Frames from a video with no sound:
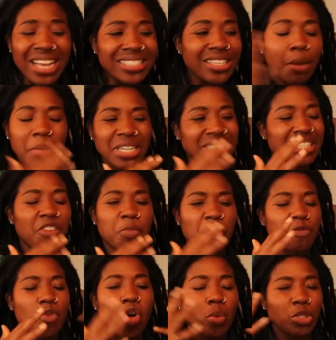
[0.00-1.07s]
Some of the stuff
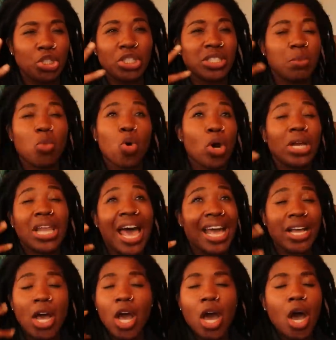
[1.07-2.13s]
before was just more
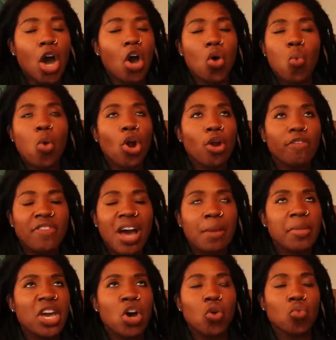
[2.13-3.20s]
like a word
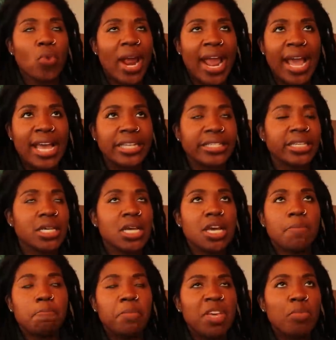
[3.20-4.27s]
vomit, a rant,
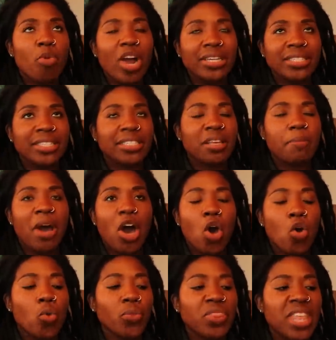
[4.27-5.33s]
me processing my
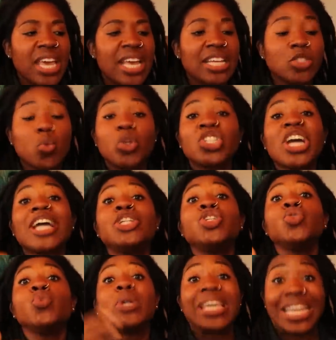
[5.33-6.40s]
own things, which I
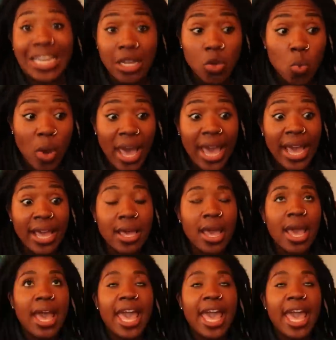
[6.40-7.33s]
do anyway.